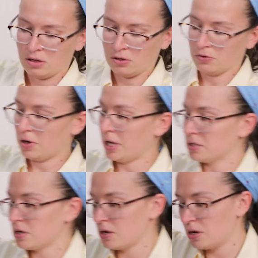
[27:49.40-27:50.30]
All
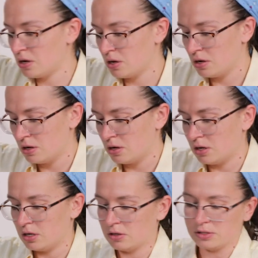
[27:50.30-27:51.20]
right,
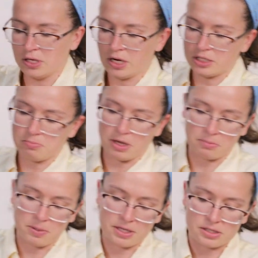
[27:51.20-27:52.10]
you'll see nice
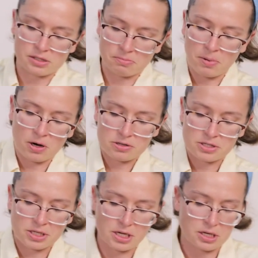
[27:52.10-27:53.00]
big pieces of
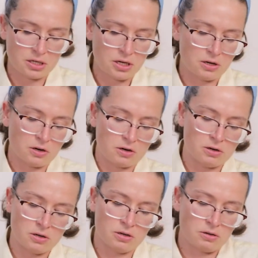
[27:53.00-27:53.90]
parsley in here,
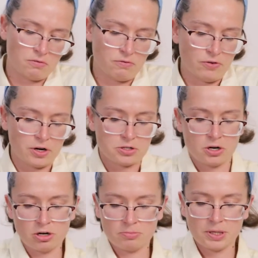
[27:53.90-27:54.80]
fresh
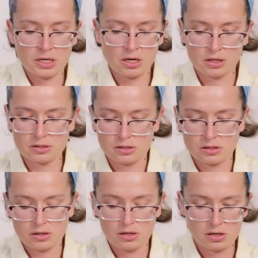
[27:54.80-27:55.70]
herbiness.